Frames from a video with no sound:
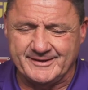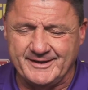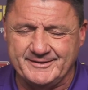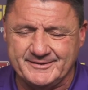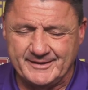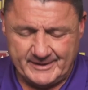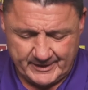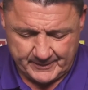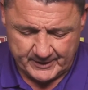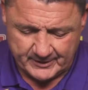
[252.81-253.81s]

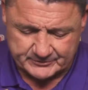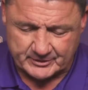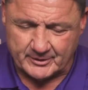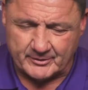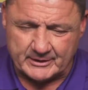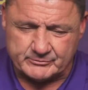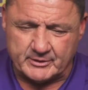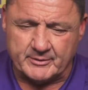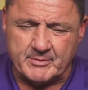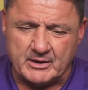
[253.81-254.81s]
He gets a little injury
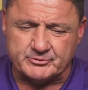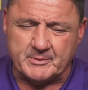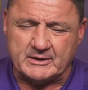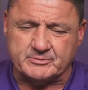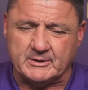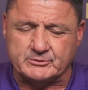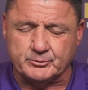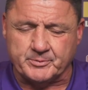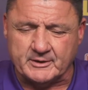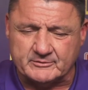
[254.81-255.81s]
and he bounces back about two
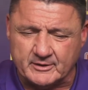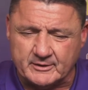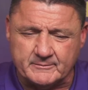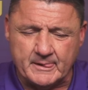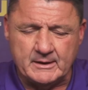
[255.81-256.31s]
plays later.